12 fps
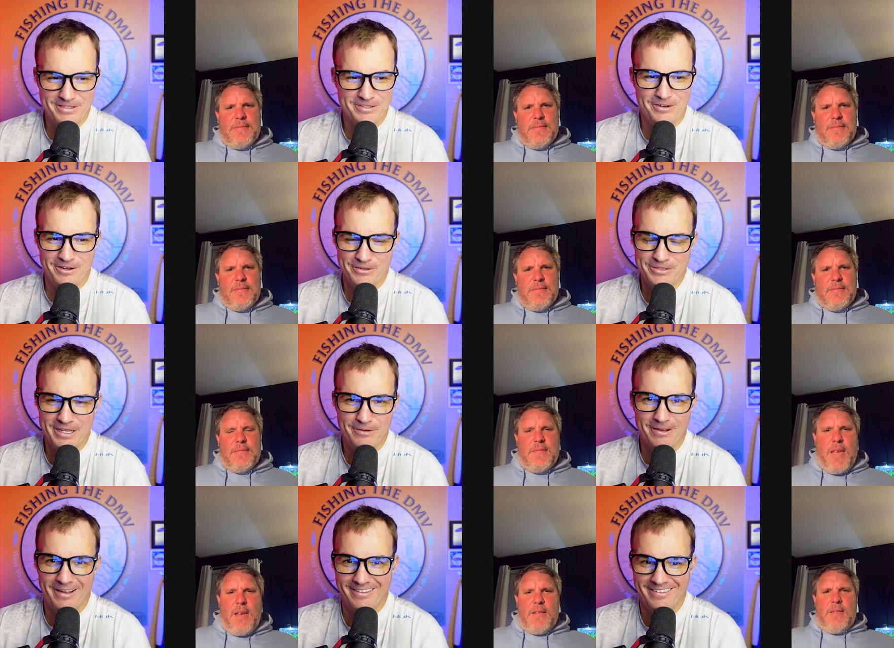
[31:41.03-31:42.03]
Speaker 1: This is a great little segue.
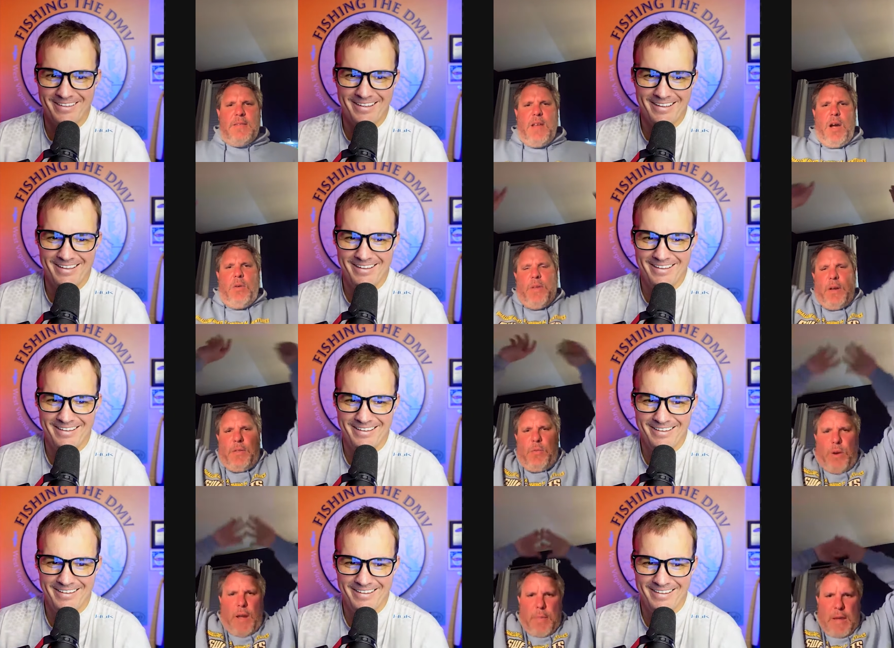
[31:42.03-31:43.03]
Speaker 2: Yeah, no,
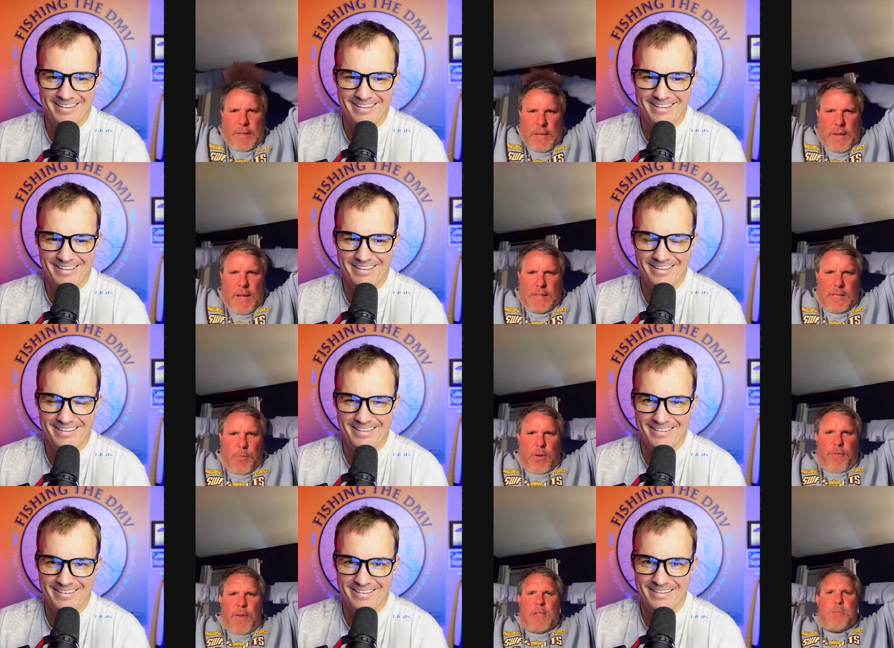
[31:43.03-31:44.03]
the one I make, the
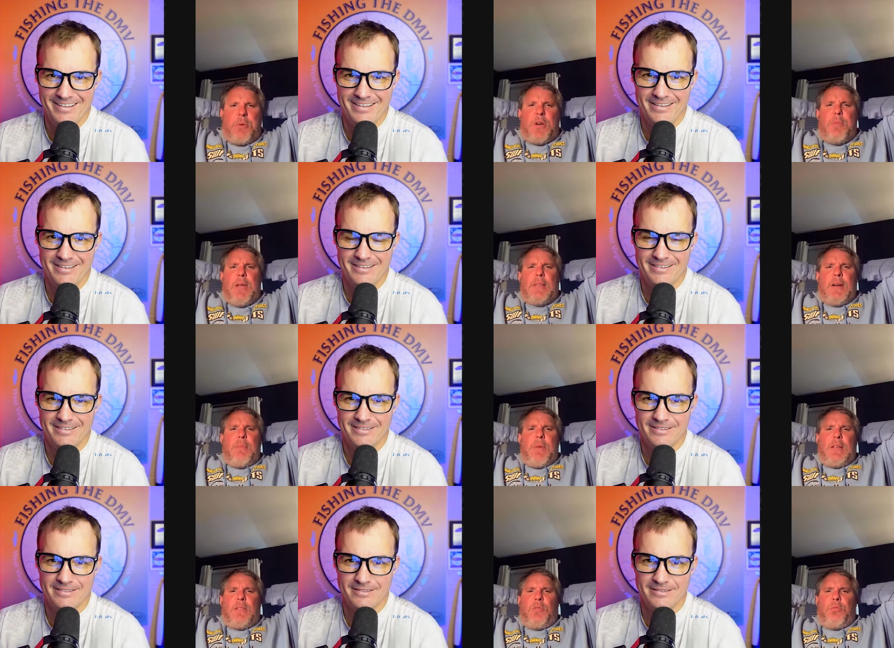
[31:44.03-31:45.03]
SWFA spinnerbait
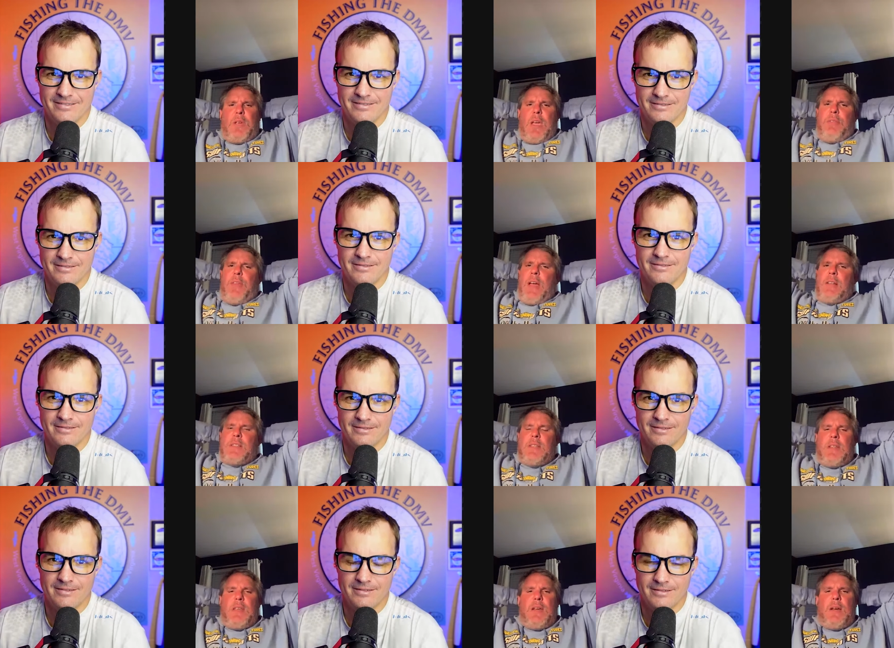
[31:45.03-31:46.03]
that I make, the 3/8
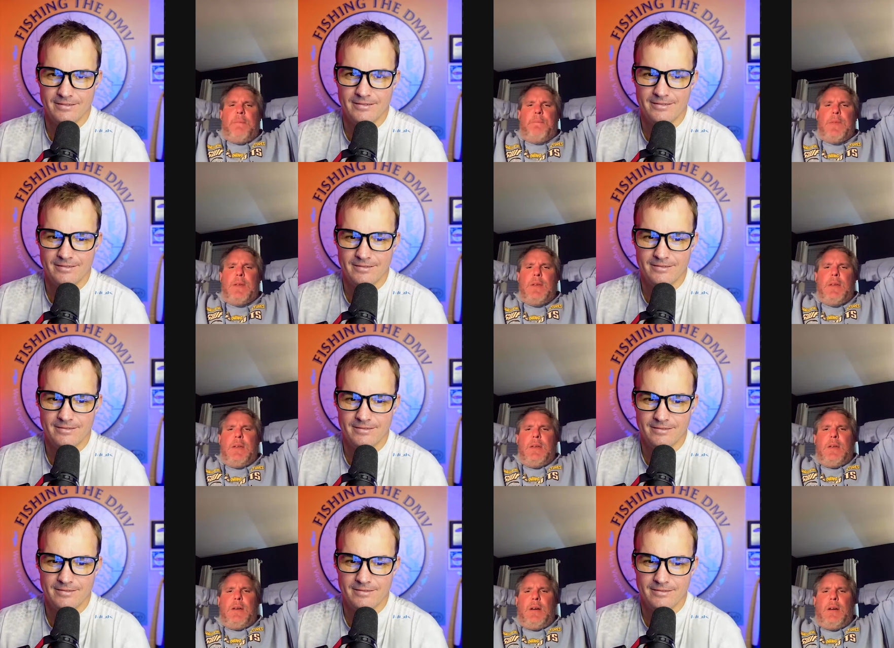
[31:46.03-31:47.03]
ounce and the
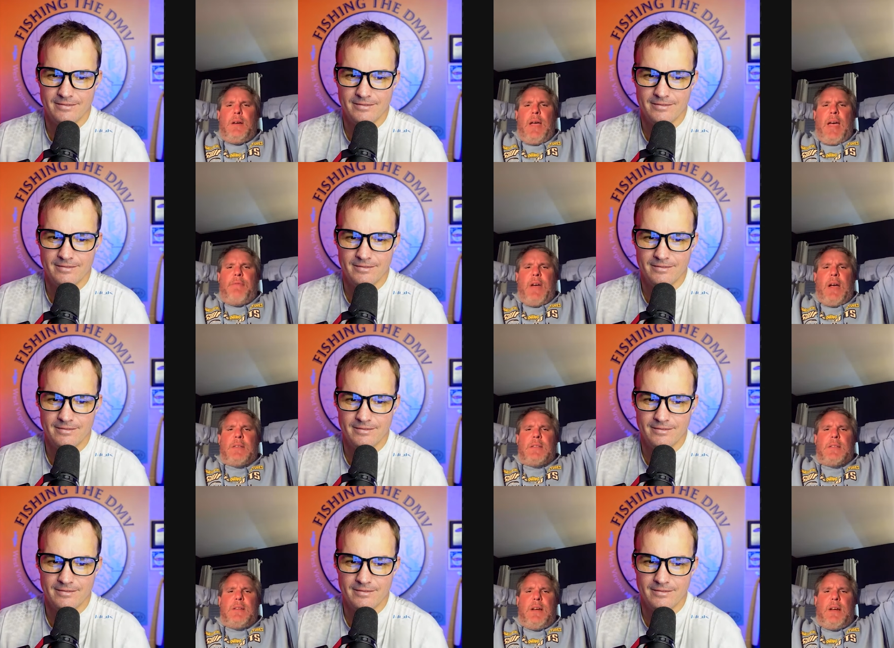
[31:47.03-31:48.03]
1/2
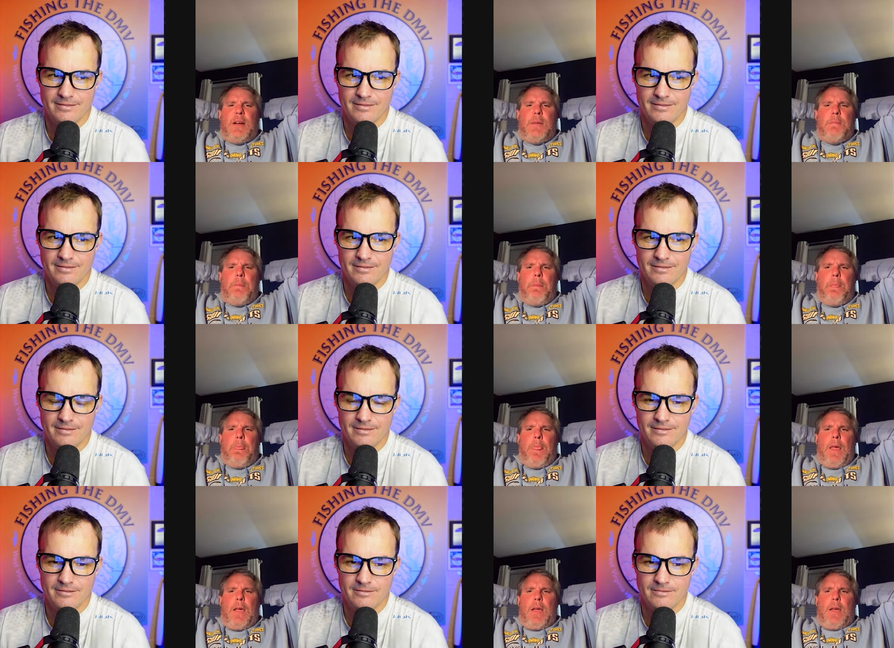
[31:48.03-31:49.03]
ounce. I
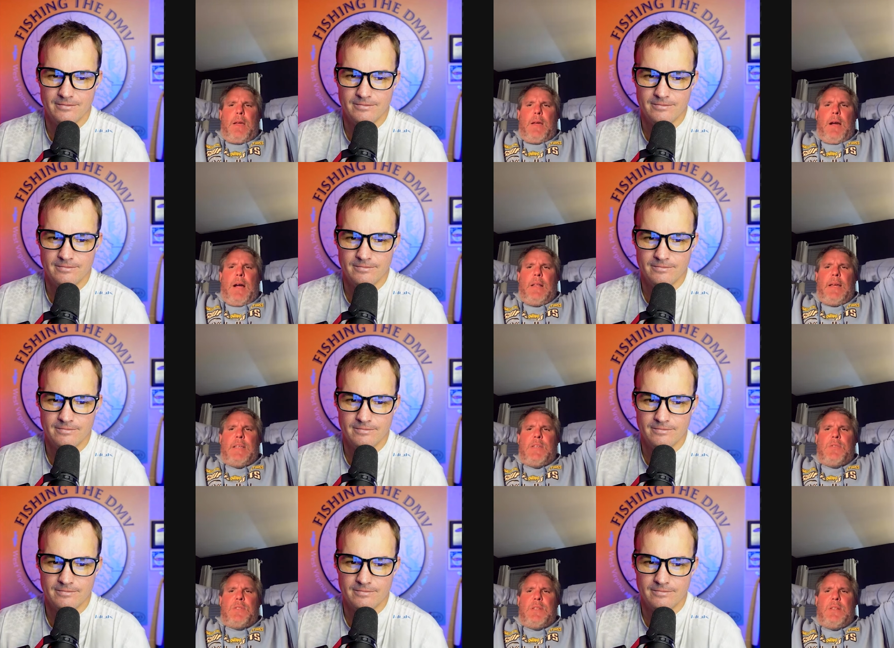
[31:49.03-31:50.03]

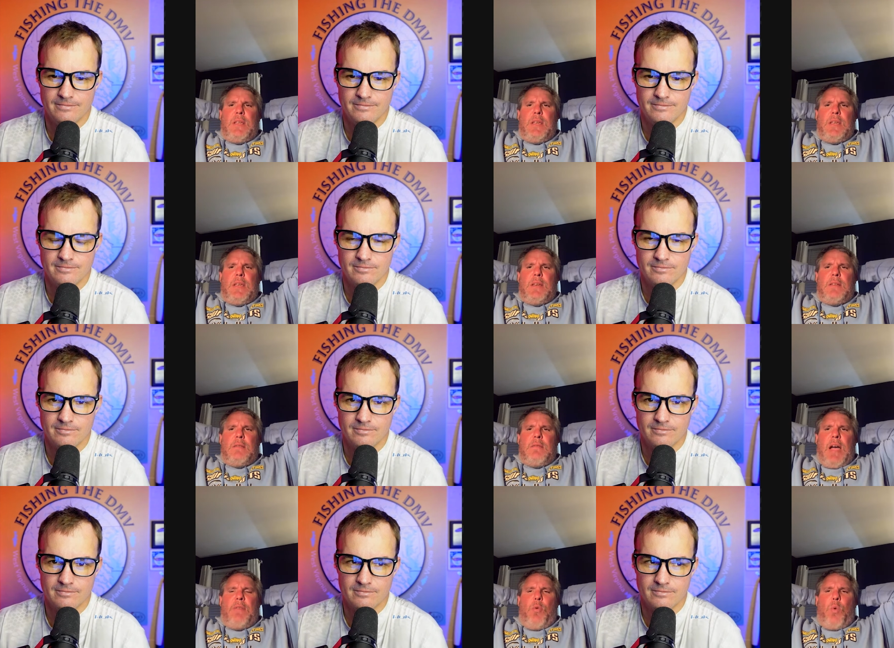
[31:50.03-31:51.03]
like using the.
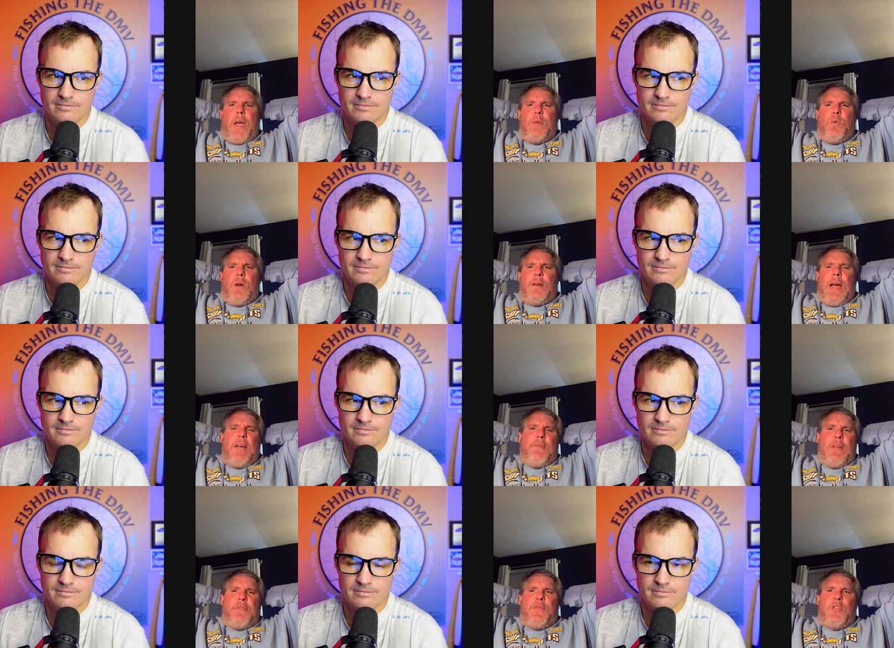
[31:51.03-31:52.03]
I have a white one.
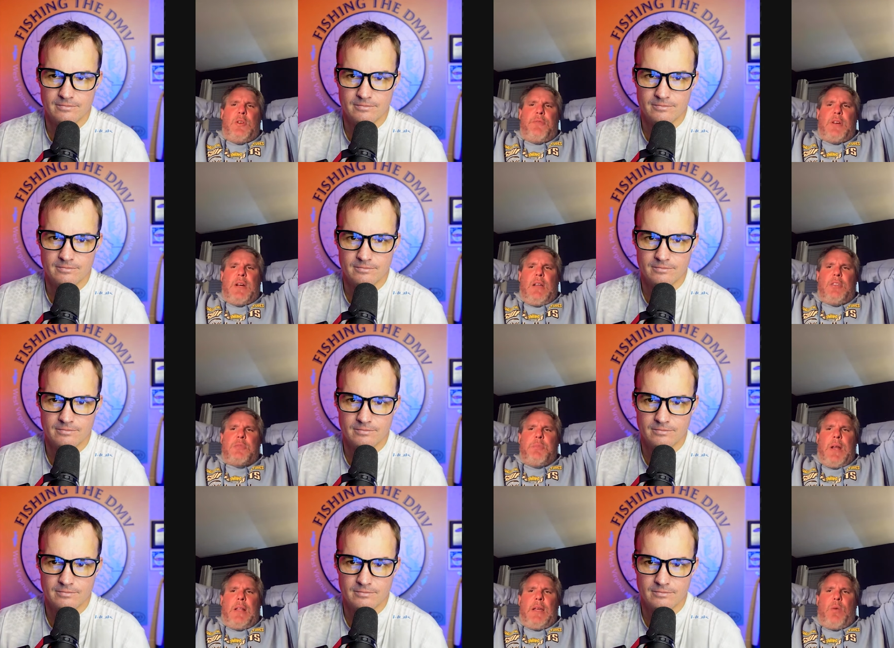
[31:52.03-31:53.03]
I have a few different
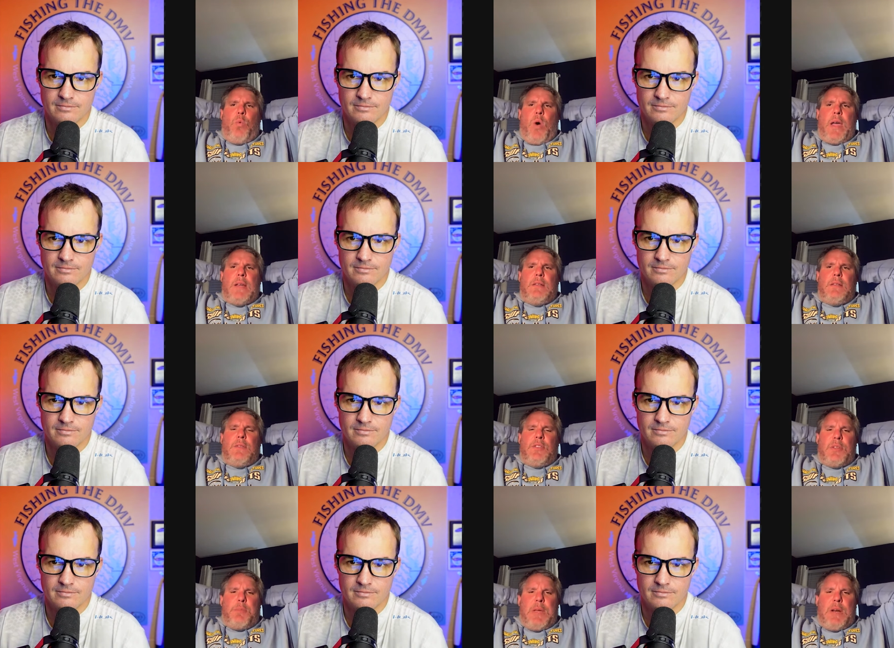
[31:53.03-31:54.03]
colors, but I like white.
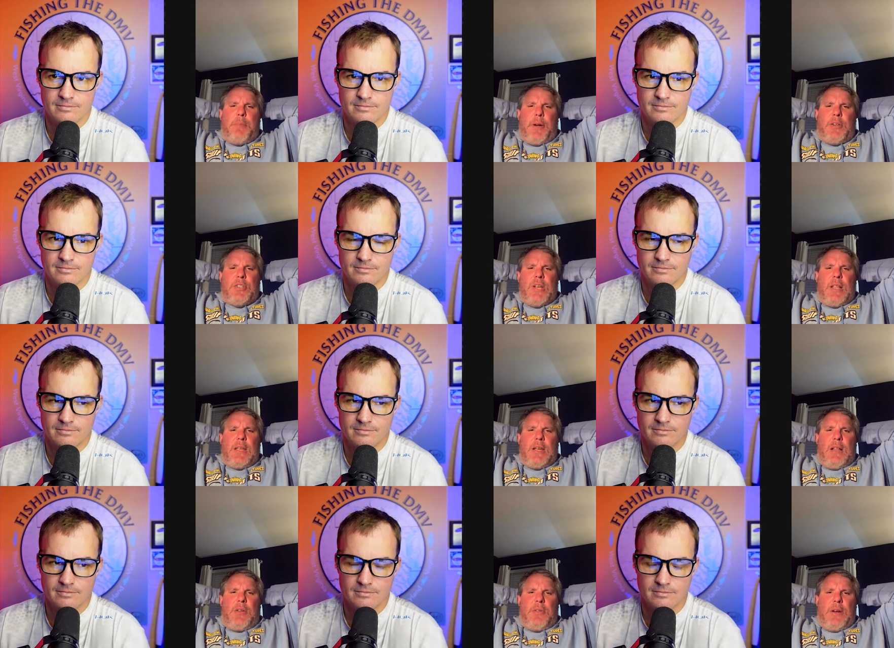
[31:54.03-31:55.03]
There's a peanut butter and
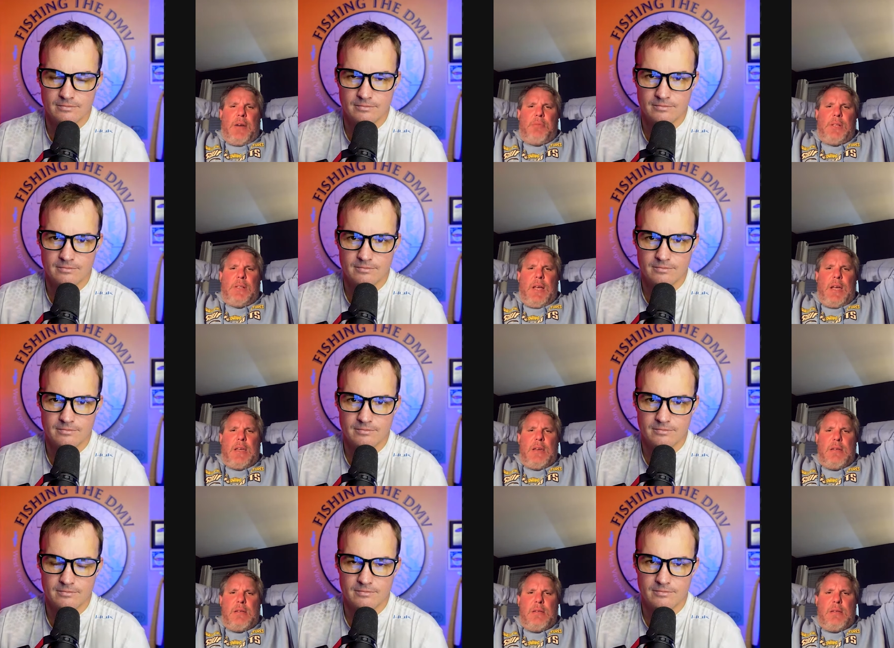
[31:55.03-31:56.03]
jelly color that I really
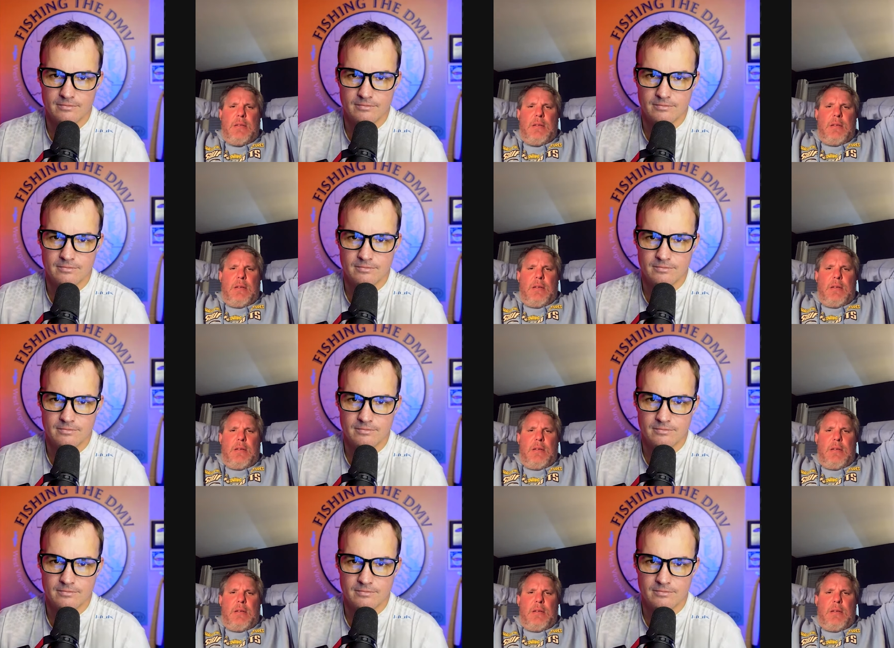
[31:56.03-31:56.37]
like.